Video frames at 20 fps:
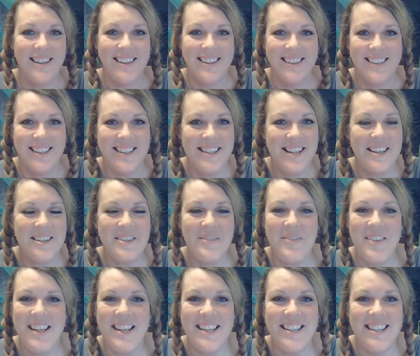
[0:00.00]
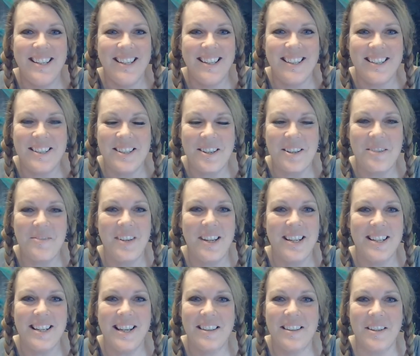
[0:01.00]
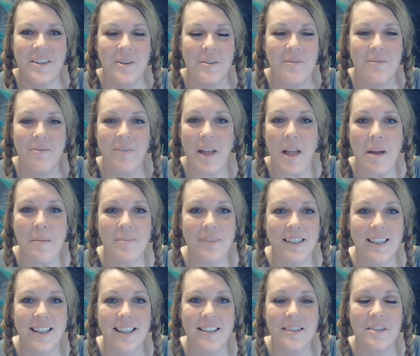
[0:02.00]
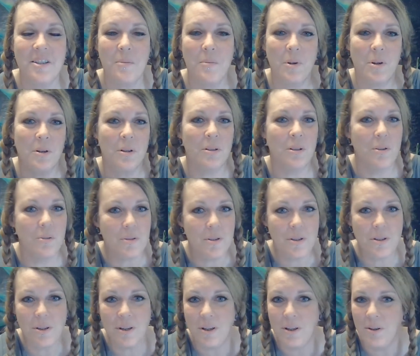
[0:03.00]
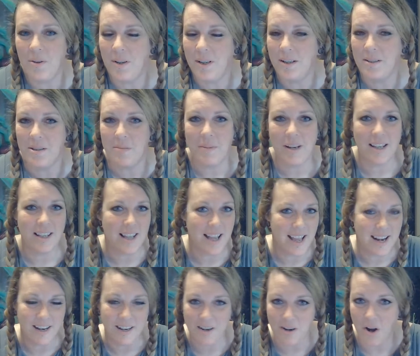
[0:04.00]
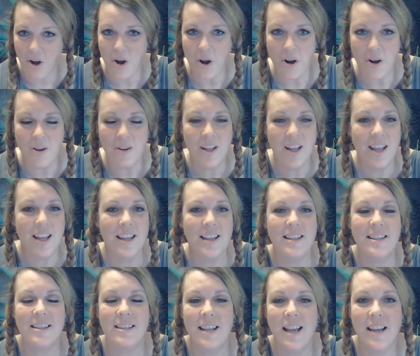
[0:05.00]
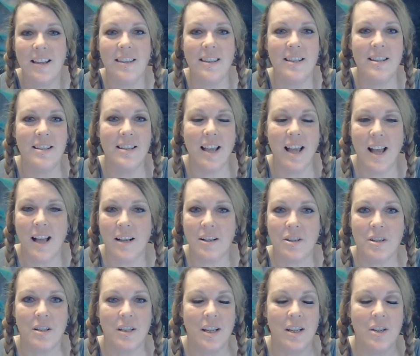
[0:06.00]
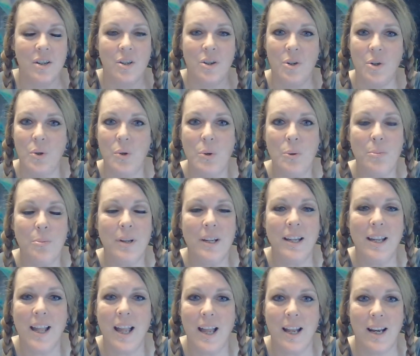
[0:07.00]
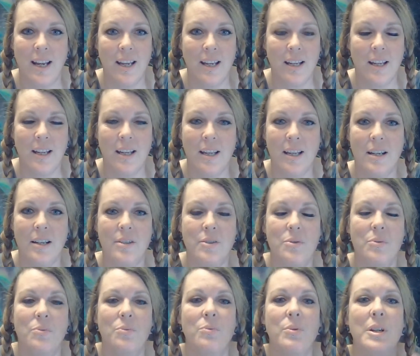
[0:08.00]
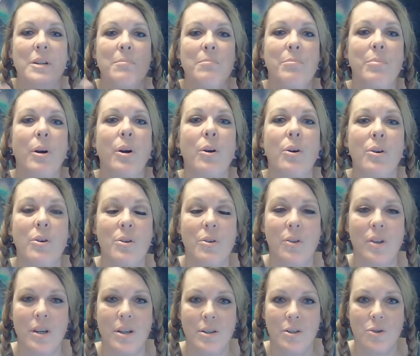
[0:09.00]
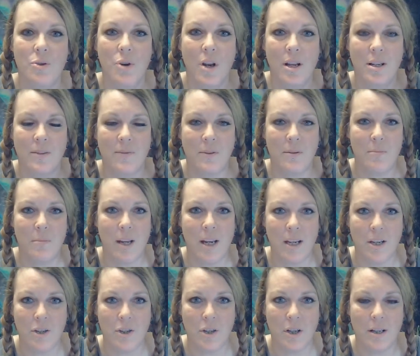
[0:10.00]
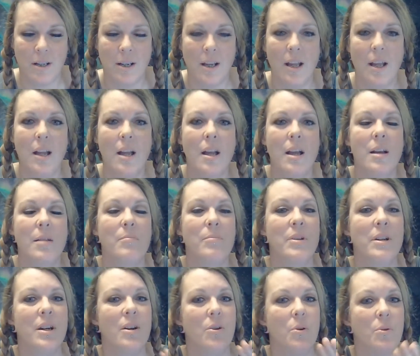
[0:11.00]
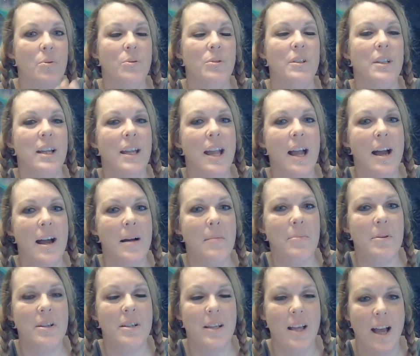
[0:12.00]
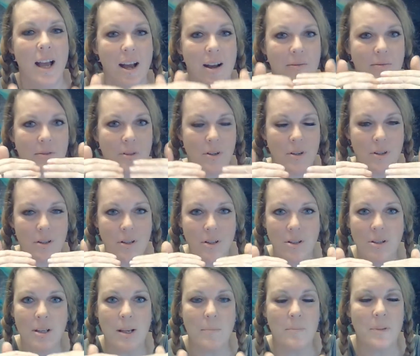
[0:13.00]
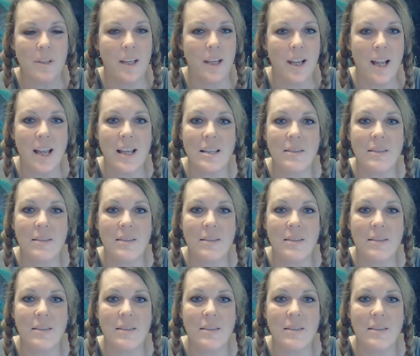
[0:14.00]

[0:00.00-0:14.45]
it doesn't mean there's going to be a death in your family, someone close to you. It doesn't mean that at all. Death is actually a new beginning. It is rebirth. It is transformation. But it only happens after something has